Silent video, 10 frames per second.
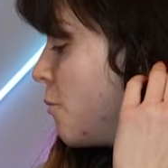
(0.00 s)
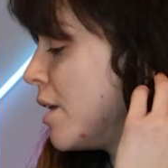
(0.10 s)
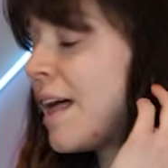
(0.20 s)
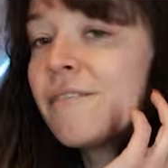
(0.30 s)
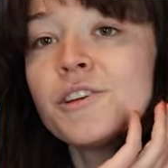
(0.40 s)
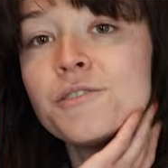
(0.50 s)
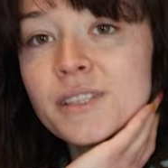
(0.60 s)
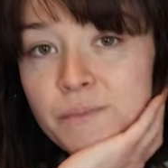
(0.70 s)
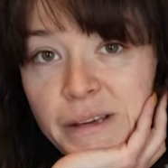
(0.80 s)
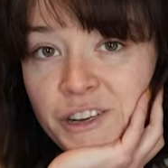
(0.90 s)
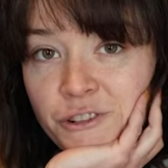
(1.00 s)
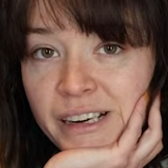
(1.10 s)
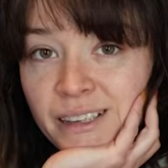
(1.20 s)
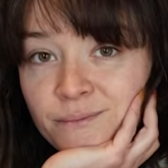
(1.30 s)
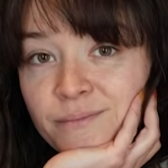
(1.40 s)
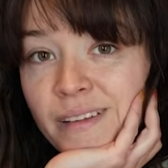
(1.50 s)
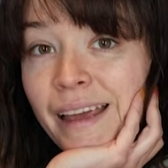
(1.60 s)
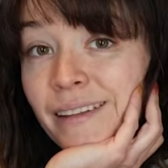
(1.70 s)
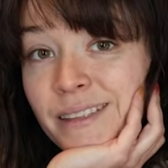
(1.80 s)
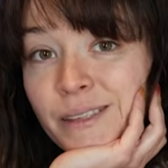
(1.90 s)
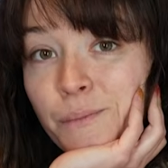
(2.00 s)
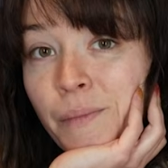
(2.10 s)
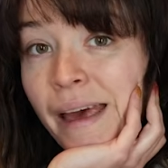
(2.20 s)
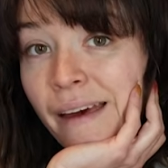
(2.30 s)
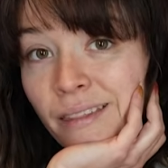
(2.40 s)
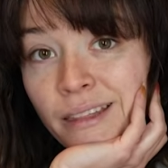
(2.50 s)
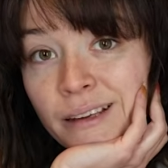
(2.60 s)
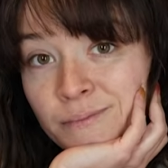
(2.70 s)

I will have to do some measuring and some math.